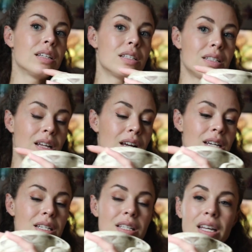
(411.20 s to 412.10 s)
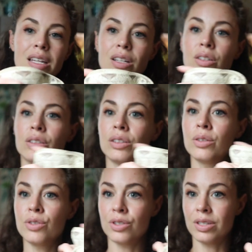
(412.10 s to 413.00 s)
Size and
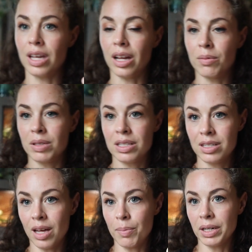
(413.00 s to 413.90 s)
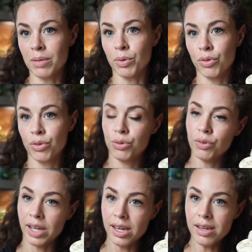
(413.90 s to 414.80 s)
enclosure setup. It's topic number
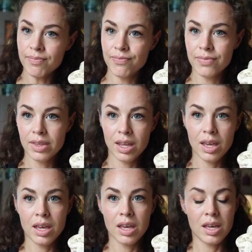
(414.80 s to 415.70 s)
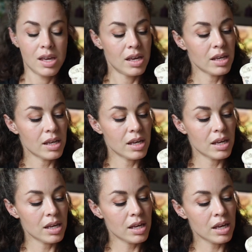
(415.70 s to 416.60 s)
3.
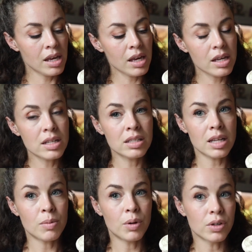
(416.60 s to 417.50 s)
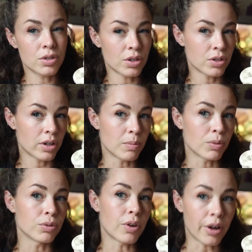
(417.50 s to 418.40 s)
He is a boa constrictor
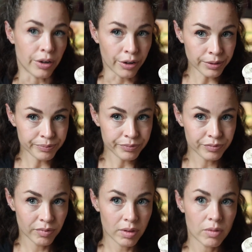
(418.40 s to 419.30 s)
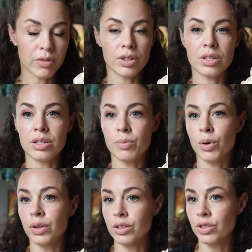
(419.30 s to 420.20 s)
imperator versus a
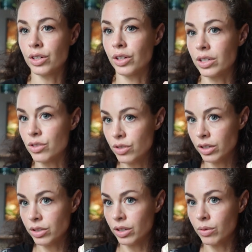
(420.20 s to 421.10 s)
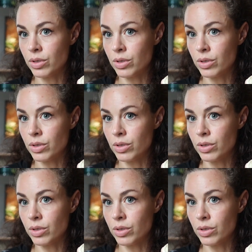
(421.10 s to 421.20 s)
boa constrictor constrictor,